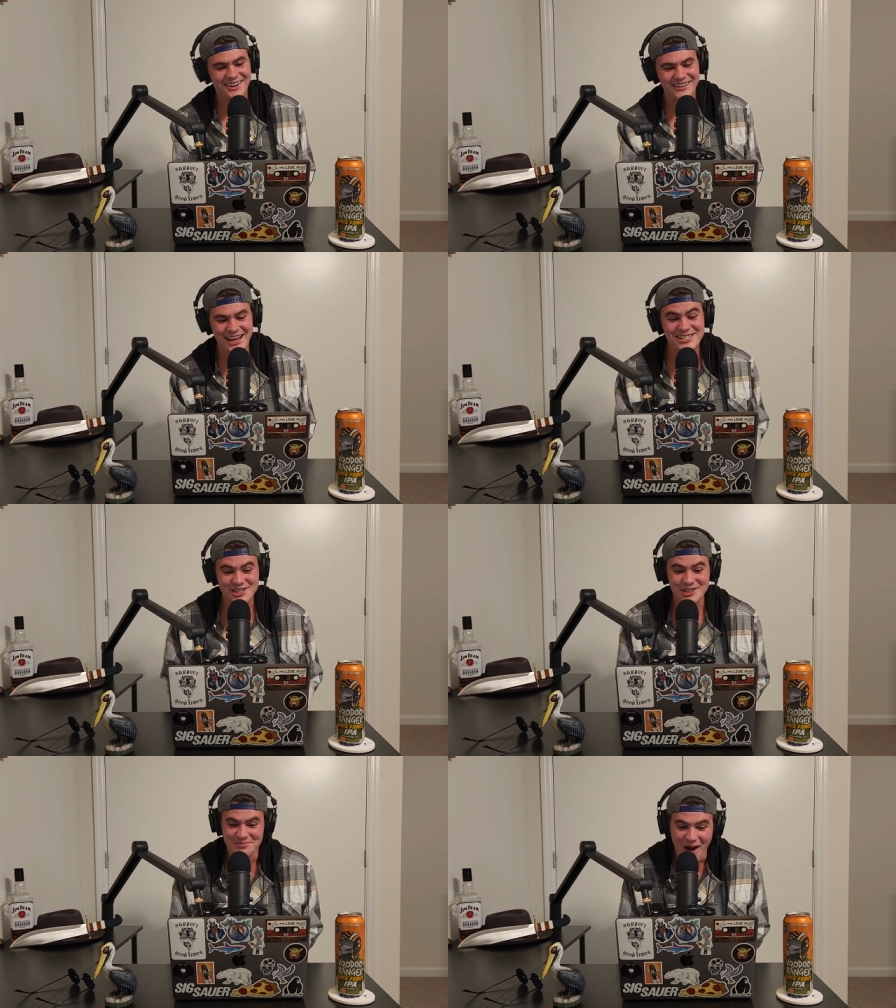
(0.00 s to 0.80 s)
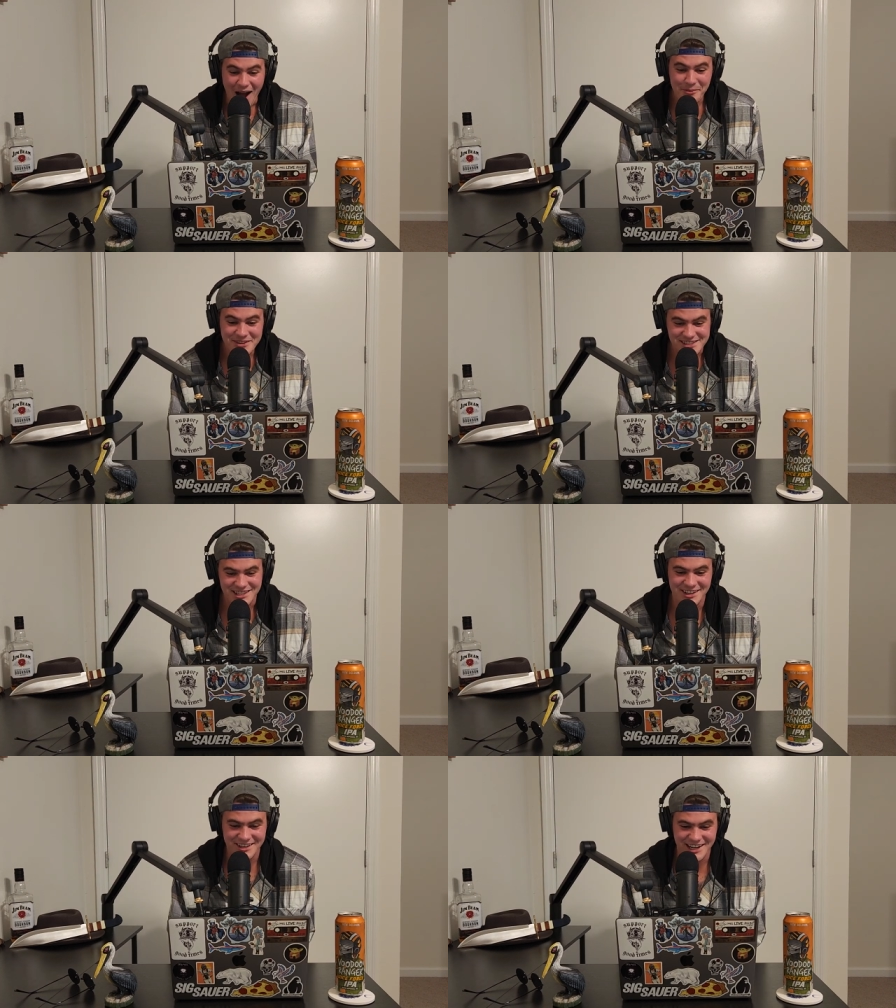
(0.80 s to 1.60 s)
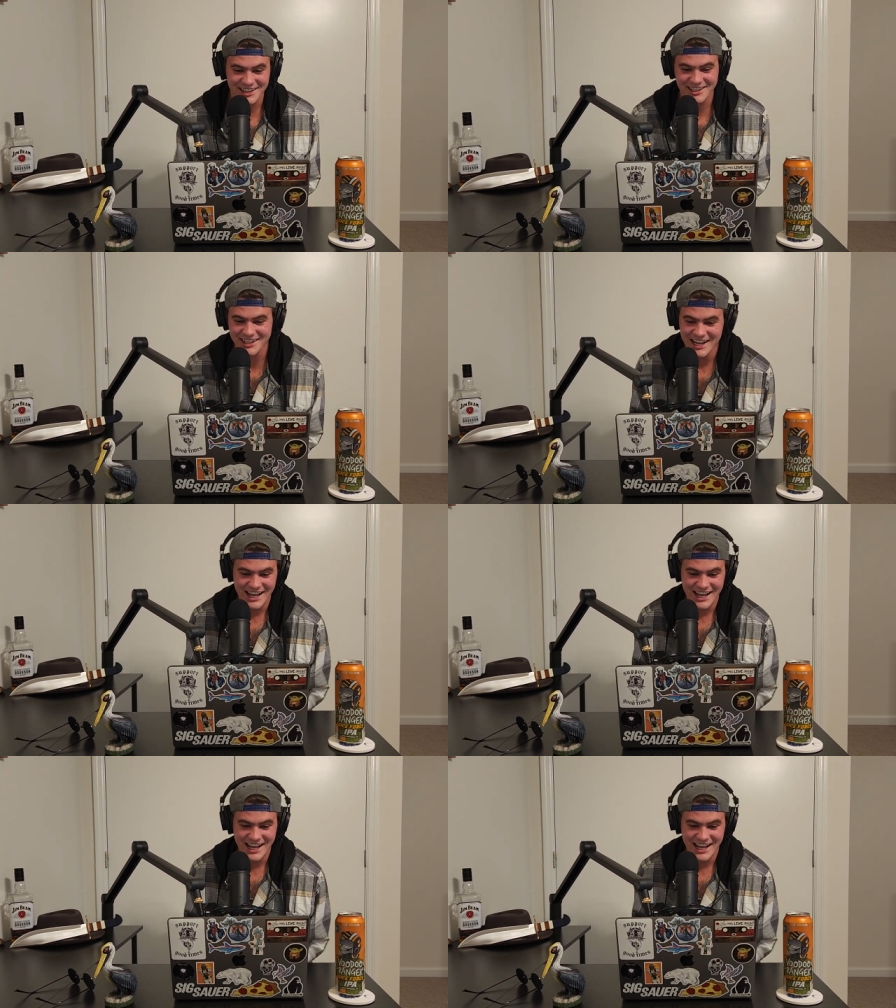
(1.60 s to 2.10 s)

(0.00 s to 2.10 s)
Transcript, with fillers: Is your mom the serial killer?